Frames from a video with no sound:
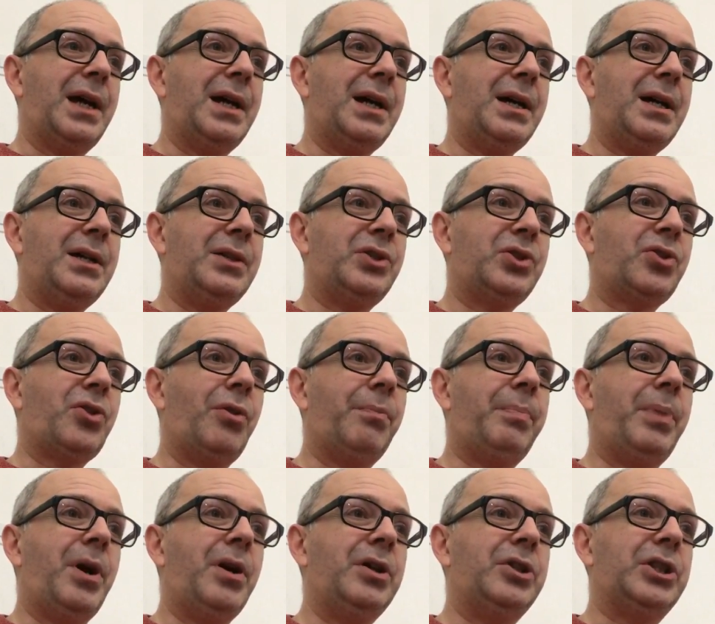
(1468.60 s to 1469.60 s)
Scott
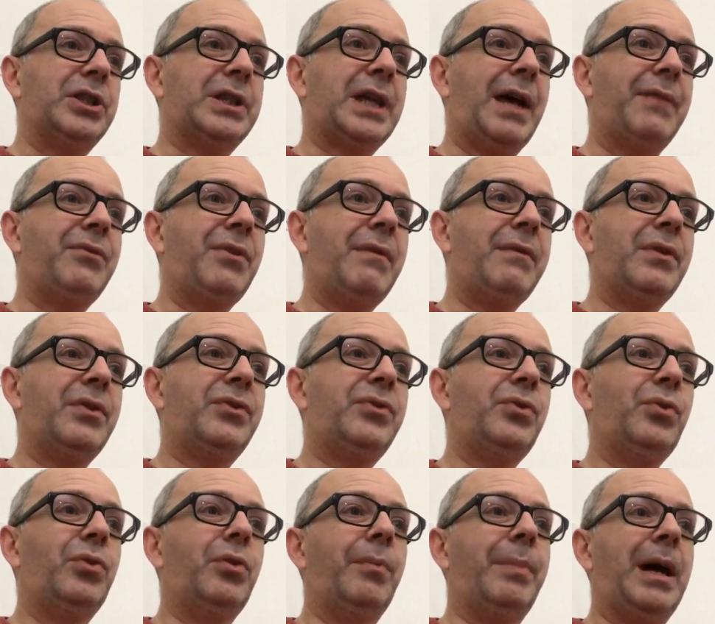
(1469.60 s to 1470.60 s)
Burgess, have you ever
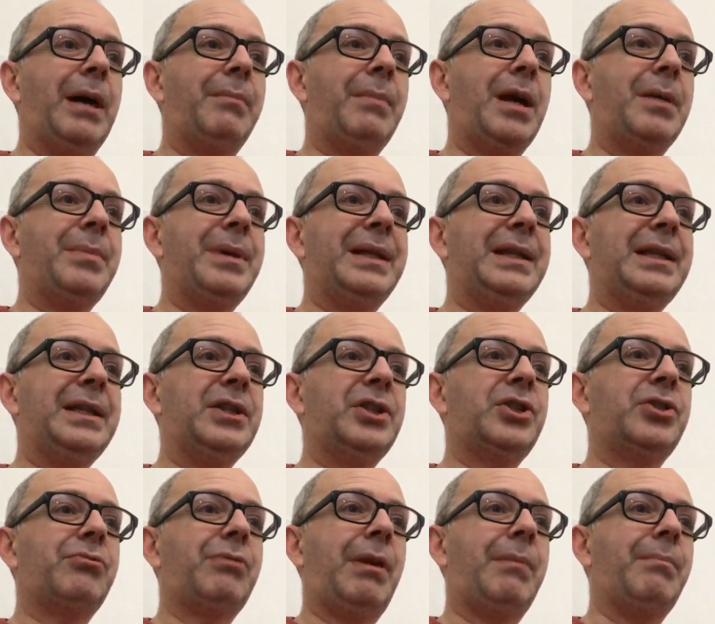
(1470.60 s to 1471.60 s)
thought about maybe an
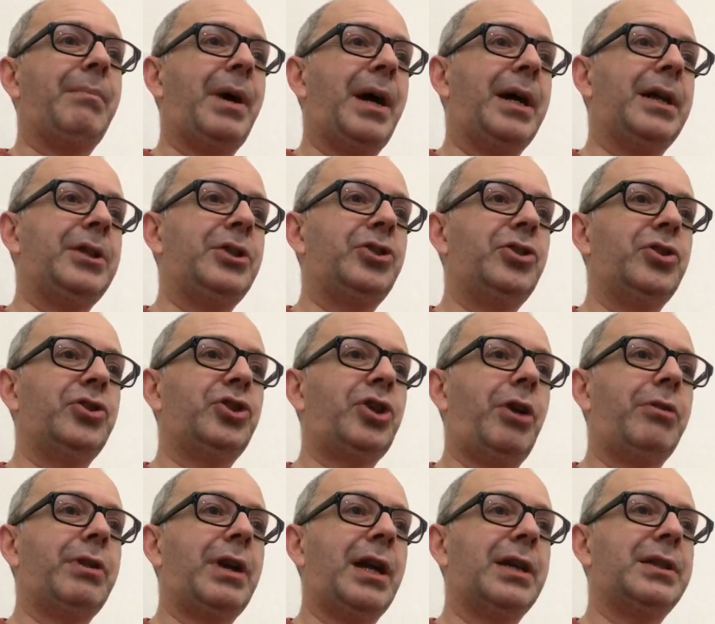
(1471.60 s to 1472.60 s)
Instagram page that
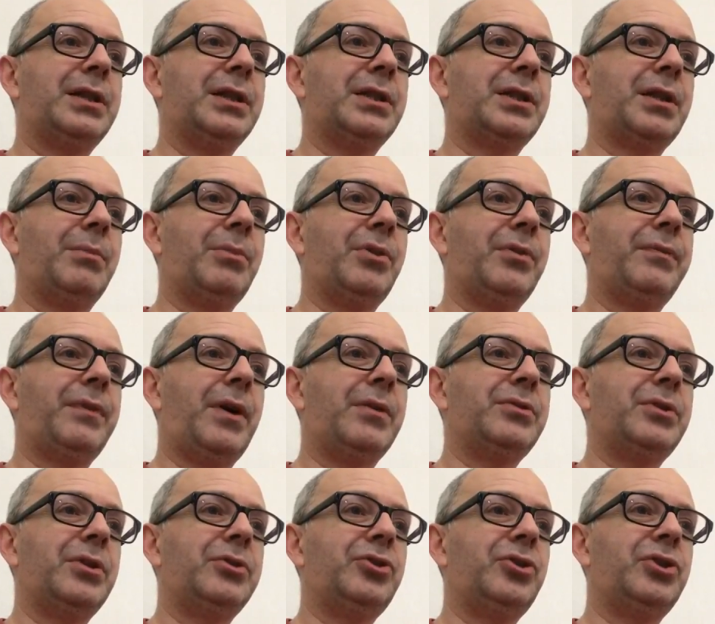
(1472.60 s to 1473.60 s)
showcases some of the
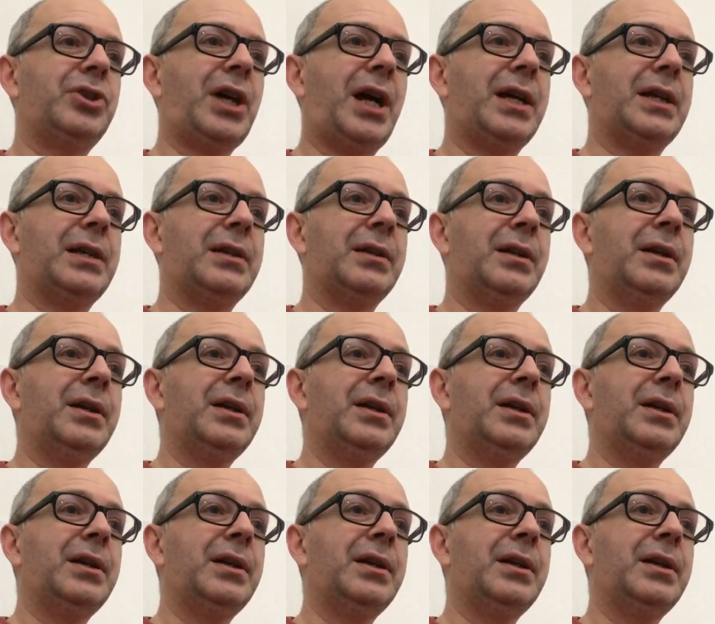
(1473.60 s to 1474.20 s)
photos you take?